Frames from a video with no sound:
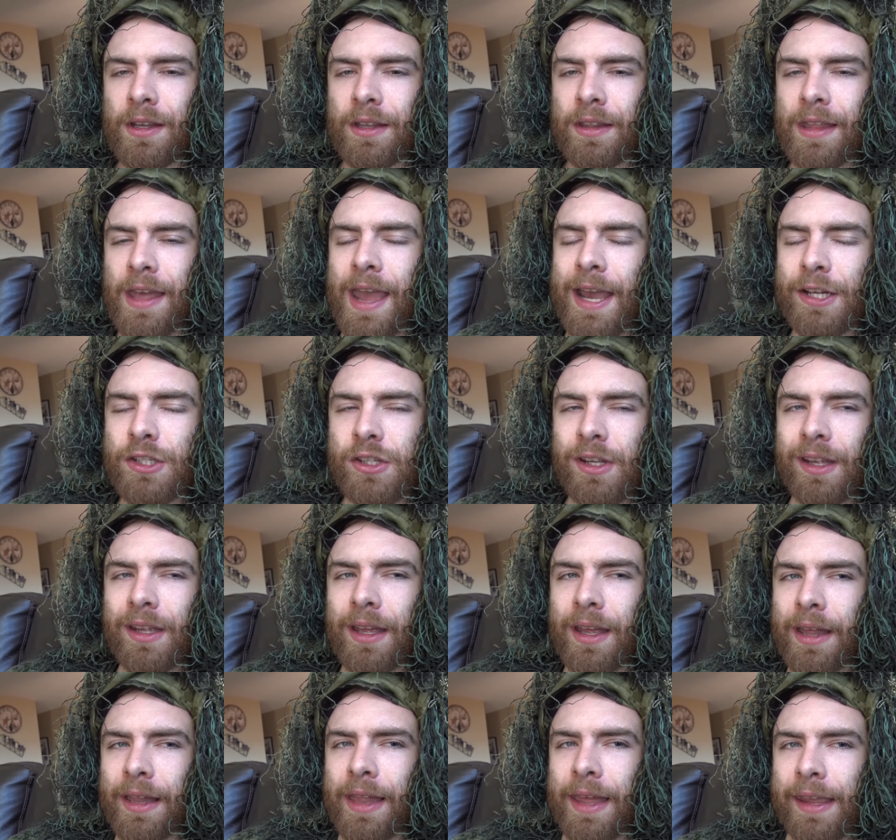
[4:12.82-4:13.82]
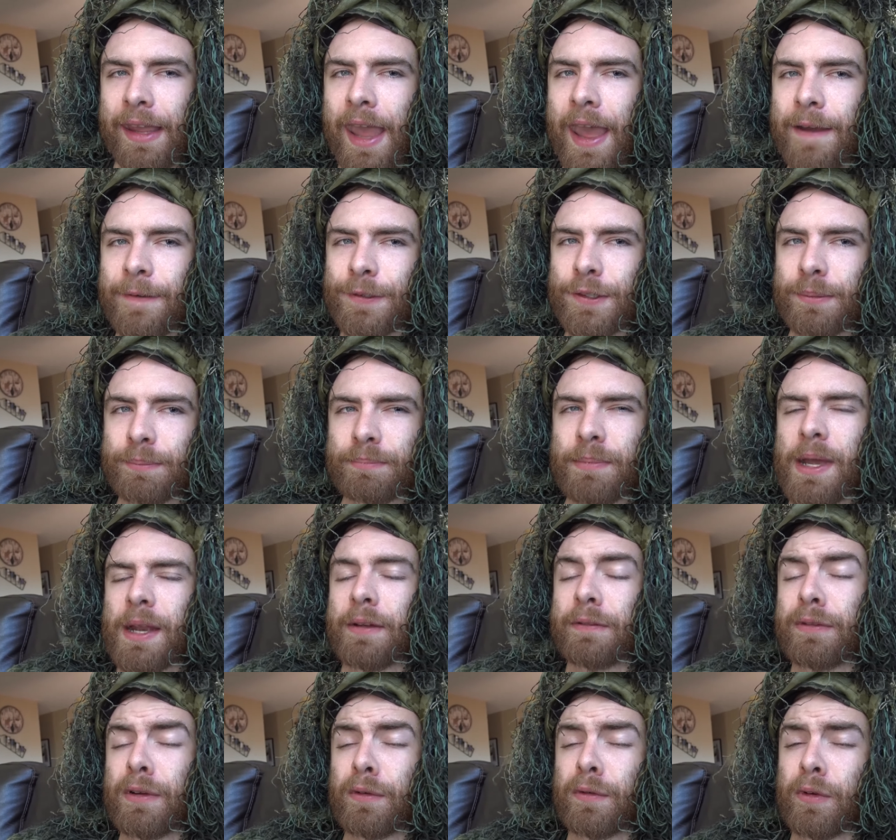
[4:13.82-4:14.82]
They actually like have some
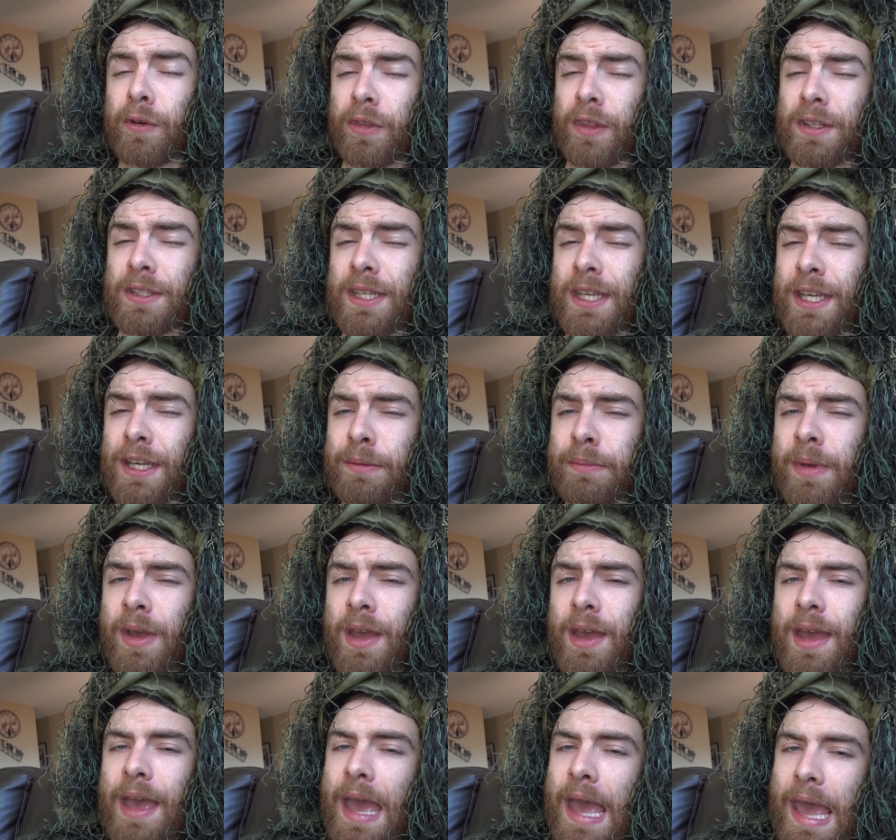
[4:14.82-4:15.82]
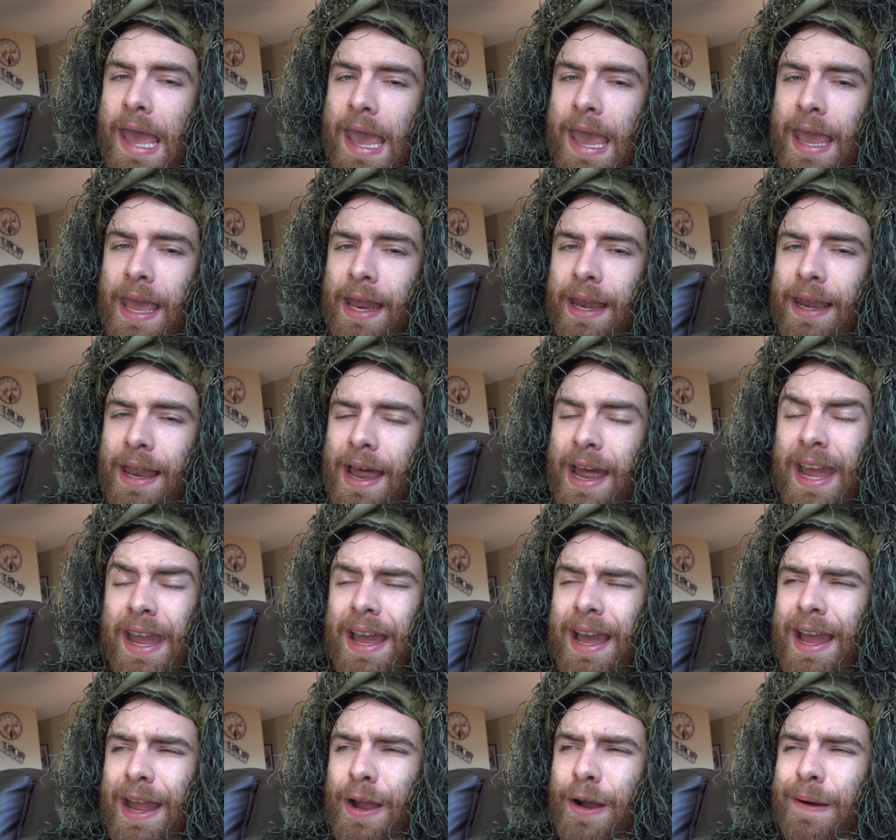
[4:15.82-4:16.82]
benefit for the team, and I,
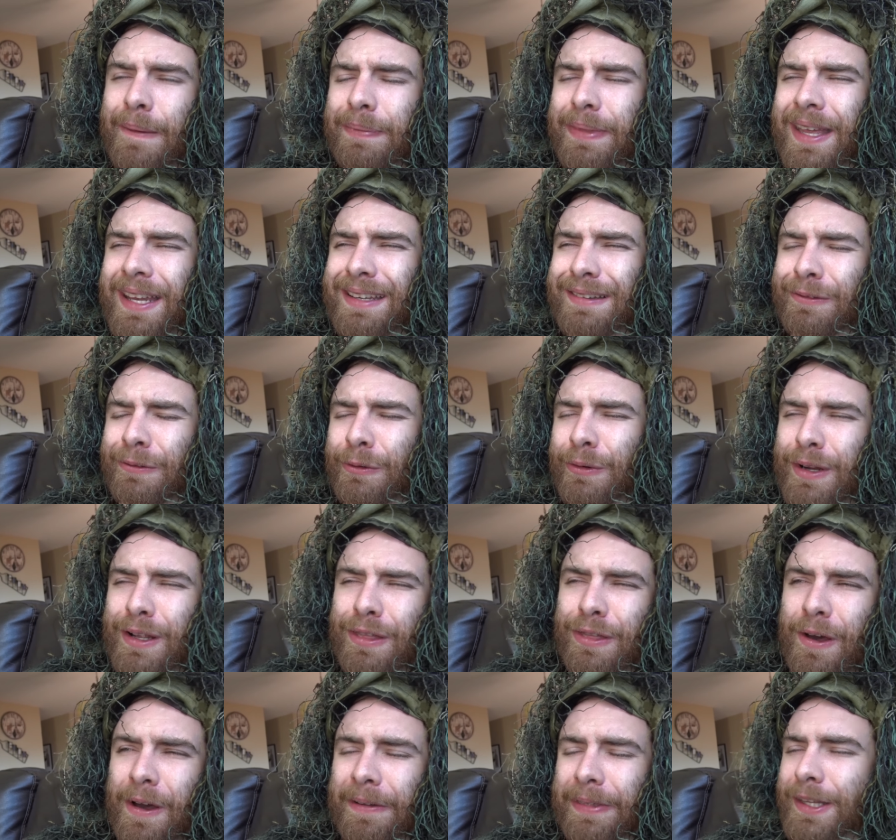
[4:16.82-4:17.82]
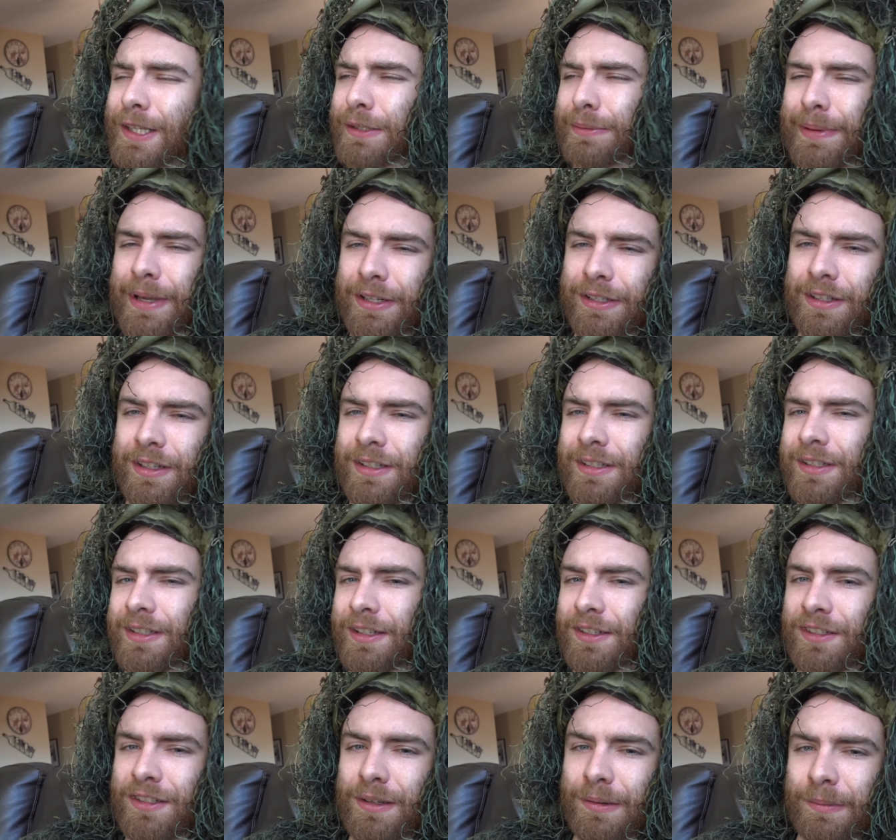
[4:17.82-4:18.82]
I hope they rethought the specialist
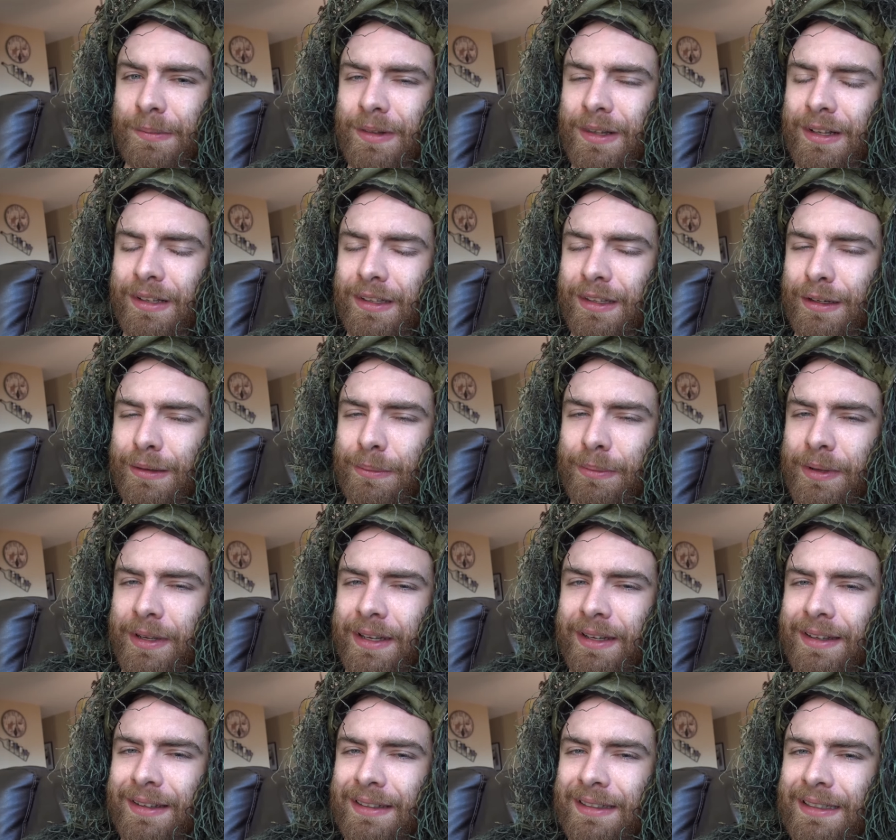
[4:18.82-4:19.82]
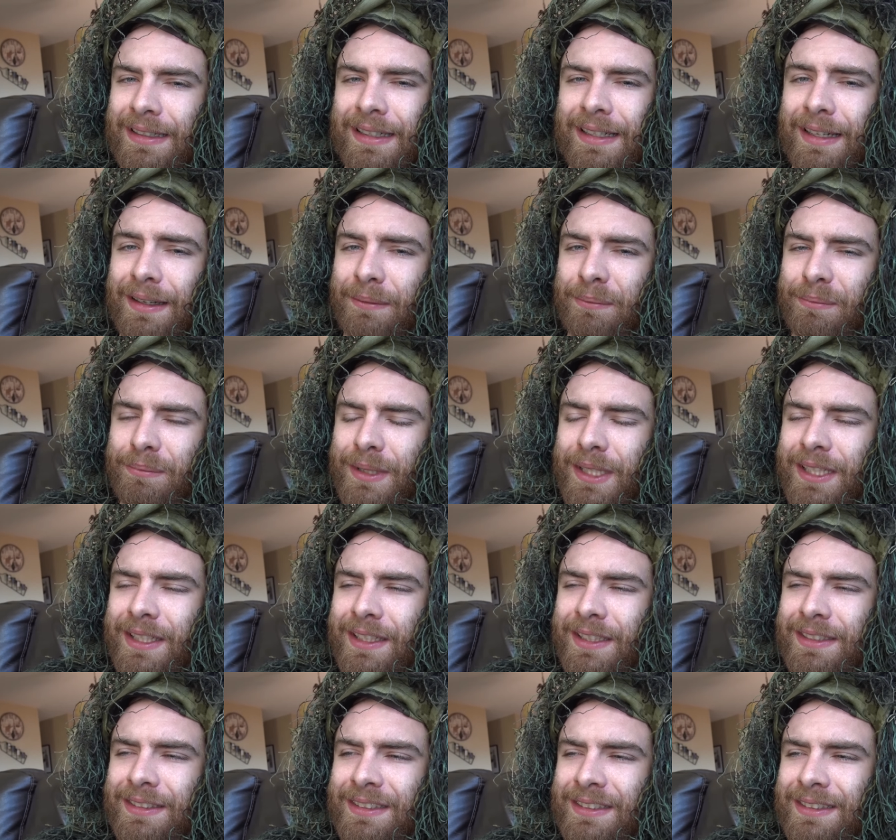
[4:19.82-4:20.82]
system a little bit um,
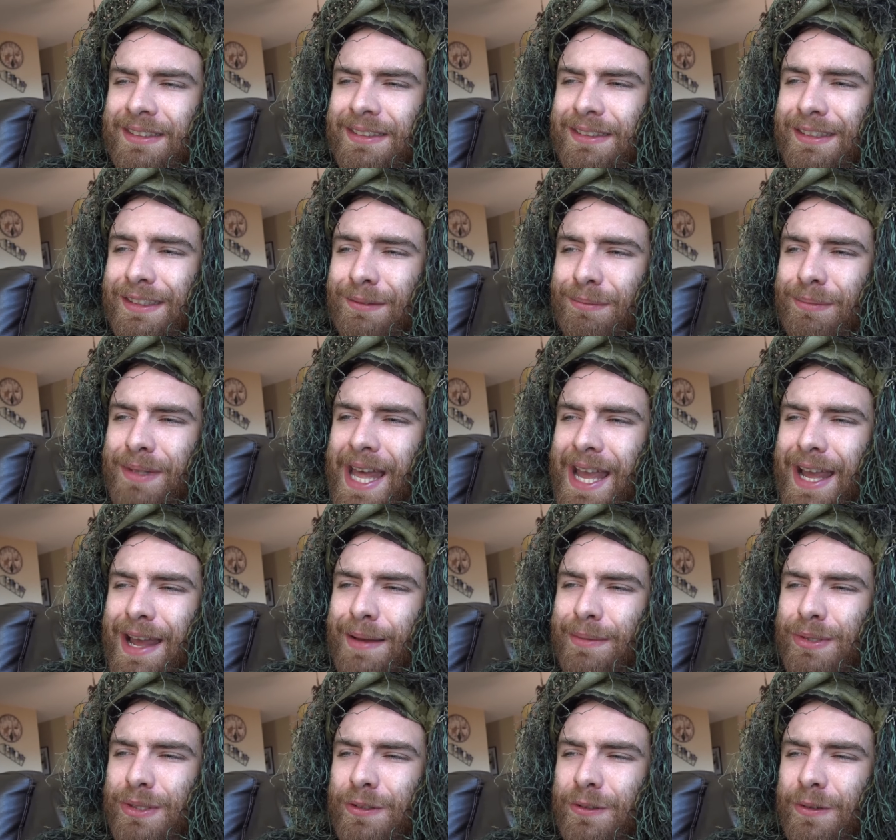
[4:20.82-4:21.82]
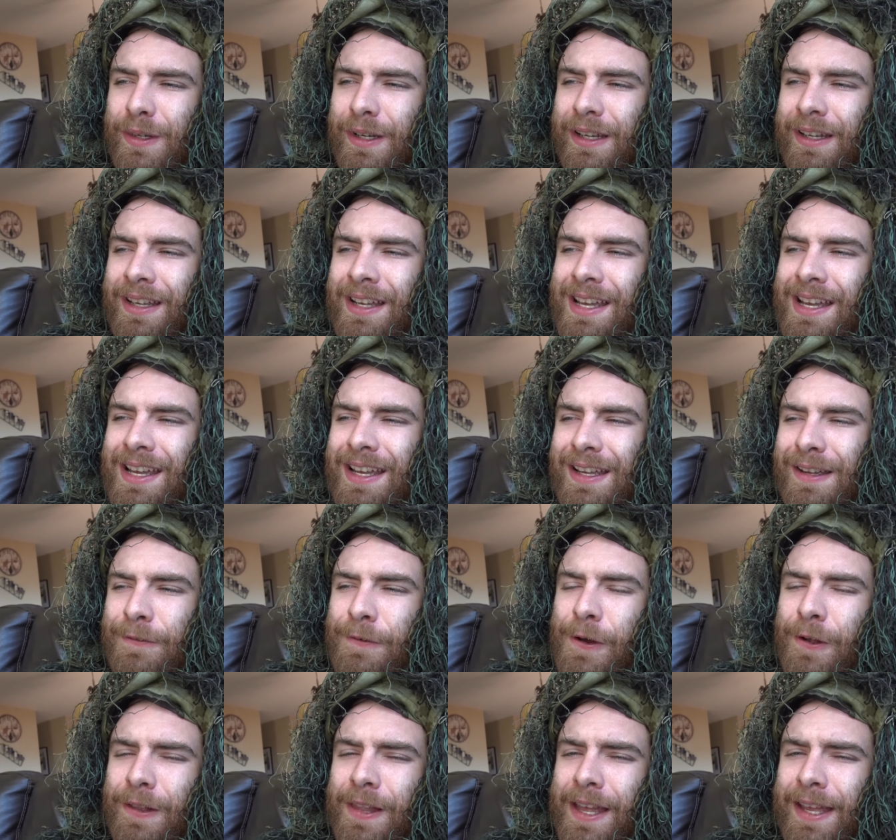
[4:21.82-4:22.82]
because Black Ops Three
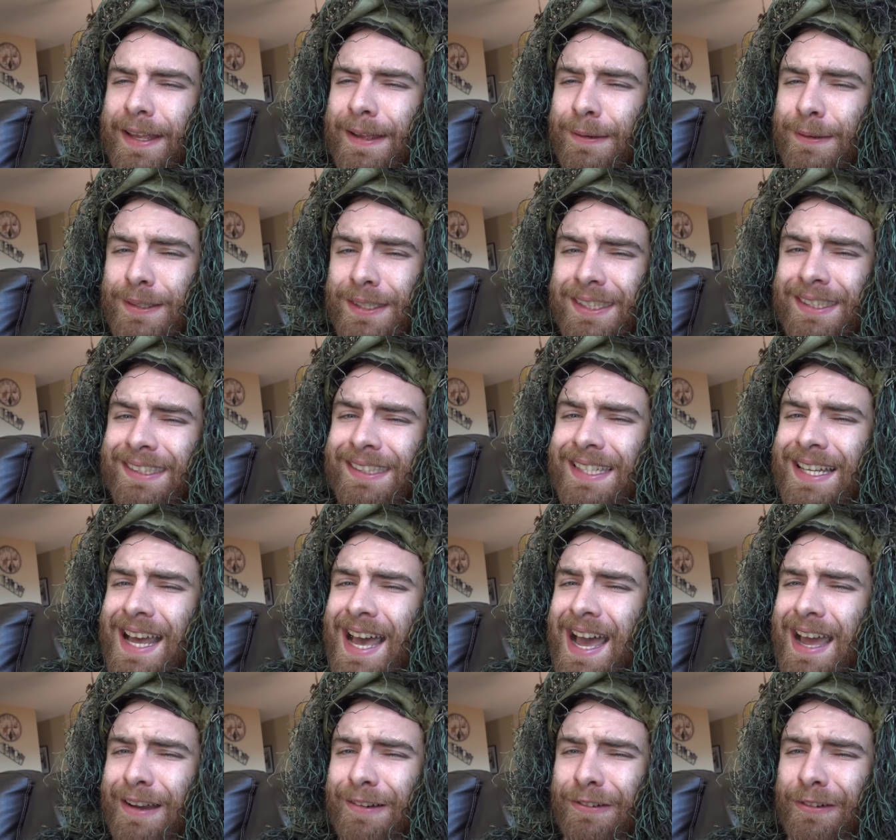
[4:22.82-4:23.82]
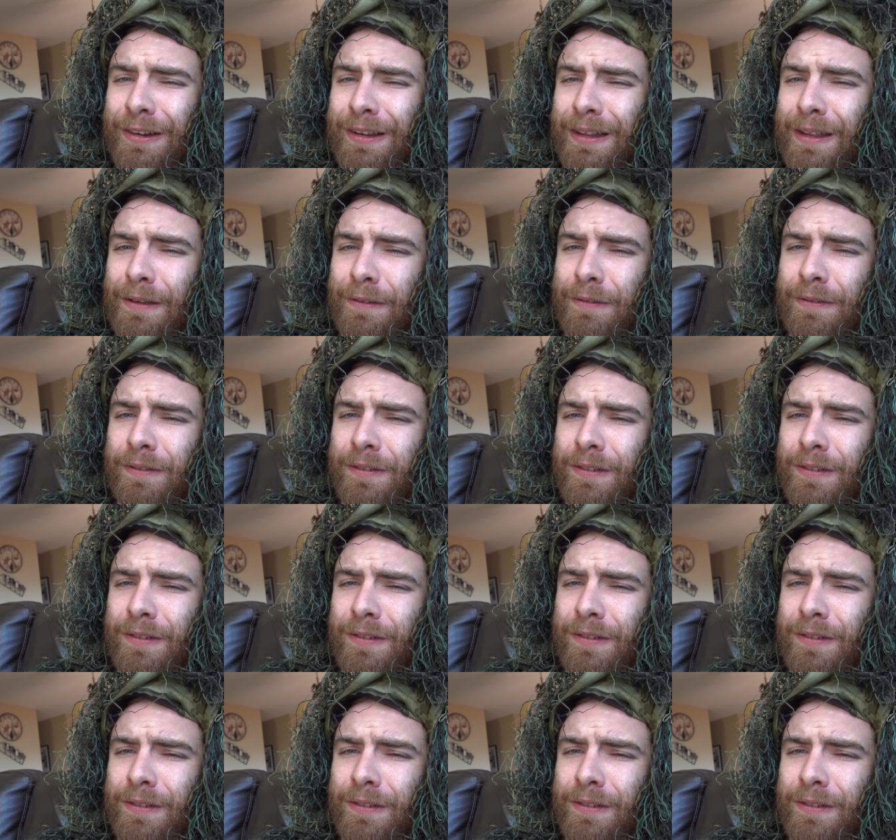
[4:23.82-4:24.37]
felt like it was not really